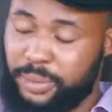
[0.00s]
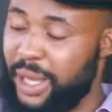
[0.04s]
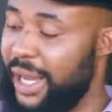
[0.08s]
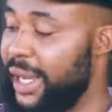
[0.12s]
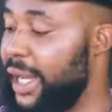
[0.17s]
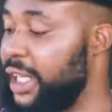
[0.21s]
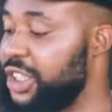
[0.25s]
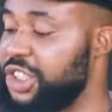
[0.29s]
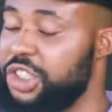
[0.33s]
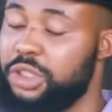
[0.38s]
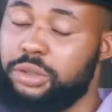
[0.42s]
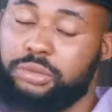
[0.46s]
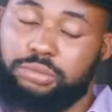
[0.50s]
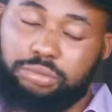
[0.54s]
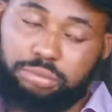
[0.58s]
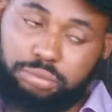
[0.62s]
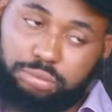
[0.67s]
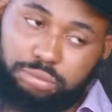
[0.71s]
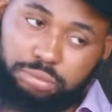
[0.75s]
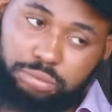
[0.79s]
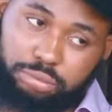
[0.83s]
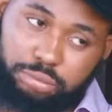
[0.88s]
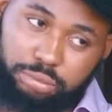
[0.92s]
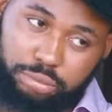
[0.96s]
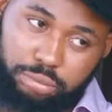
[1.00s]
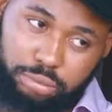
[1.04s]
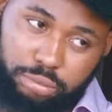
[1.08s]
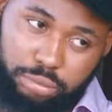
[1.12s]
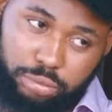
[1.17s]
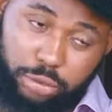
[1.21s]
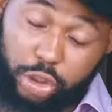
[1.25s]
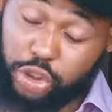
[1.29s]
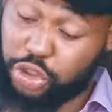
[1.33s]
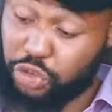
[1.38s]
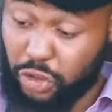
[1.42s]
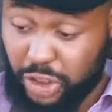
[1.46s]
Biakachi,
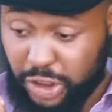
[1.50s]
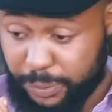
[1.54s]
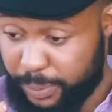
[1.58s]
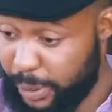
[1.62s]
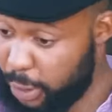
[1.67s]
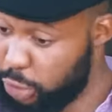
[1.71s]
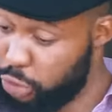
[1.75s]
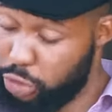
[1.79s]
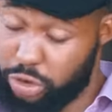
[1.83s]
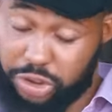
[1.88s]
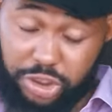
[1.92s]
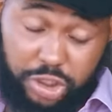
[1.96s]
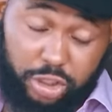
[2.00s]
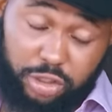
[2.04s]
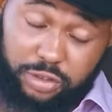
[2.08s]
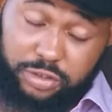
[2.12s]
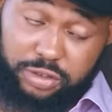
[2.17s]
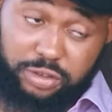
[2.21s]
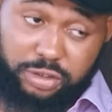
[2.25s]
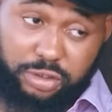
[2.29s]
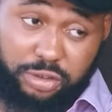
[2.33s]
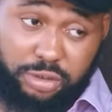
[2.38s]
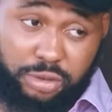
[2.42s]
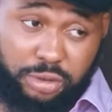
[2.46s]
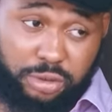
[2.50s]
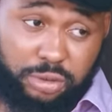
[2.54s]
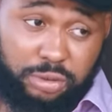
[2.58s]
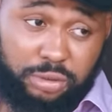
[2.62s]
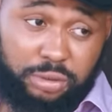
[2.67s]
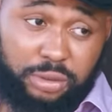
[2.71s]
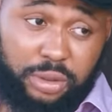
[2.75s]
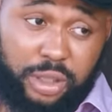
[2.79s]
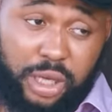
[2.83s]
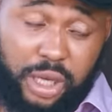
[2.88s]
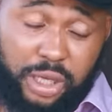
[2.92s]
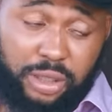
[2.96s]
just respect yourself.
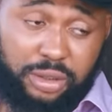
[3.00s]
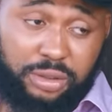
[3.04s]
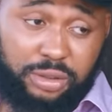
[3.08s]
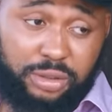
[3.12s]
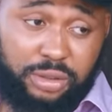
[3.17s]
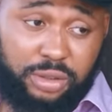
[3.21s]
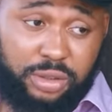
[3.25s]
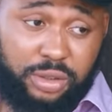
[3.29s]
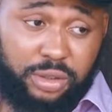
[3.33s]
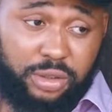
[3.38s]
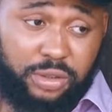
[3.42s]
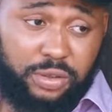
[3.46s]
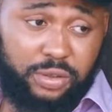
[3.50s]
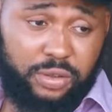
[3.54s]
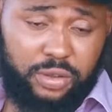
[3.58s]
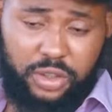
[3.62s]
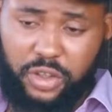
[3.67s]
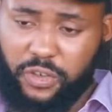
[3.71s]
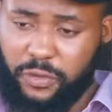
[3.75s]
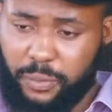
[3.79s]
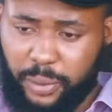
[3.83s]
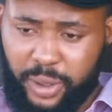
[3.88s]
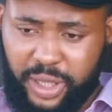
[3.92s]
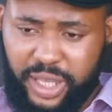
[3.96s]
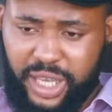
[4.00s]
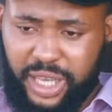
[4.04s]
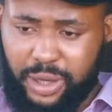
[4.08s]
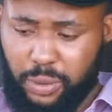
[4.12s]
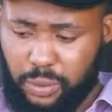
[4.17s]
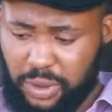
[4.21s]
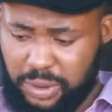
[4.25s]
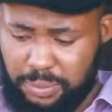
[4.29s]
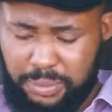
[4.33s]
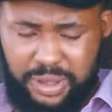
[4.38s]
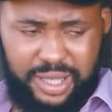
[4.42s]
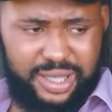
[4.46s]
Eh? You've been here
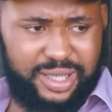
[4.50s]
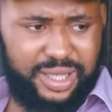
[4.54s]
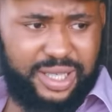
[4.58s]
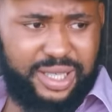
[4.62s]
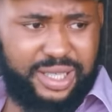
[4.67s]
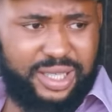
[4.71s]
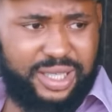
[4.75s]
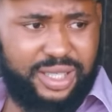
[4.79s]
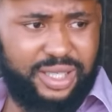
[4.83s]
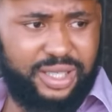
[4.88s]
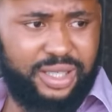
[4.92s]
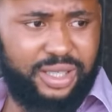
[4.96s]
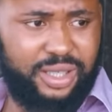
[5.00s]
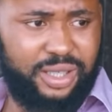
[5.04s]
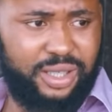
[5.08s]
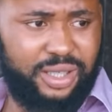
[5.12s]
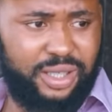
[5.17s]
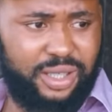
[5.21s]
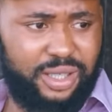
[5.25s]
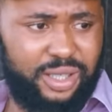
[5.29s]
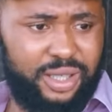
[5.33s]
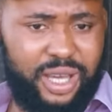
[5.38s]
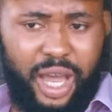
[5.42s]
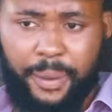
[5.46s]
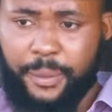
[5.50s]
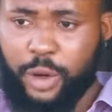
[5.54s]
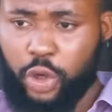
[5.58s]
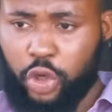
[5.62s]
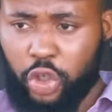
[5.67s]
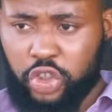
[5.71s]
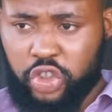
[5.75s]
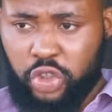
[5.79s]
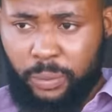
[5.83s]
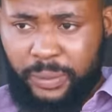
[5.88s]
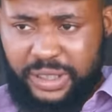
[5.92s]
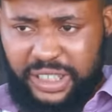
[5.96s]
with me since. How many
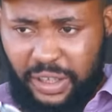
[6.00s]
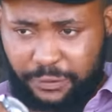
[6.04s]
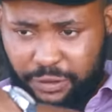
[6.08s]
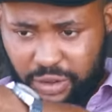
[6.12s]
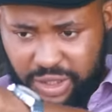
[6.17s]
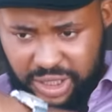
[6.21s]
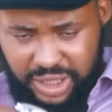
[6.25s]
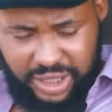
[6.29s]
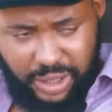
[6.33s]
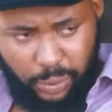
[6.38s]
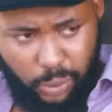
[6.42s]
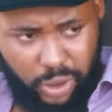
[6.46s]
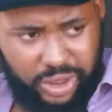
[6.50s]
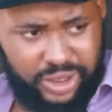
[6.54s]
customers have you seen that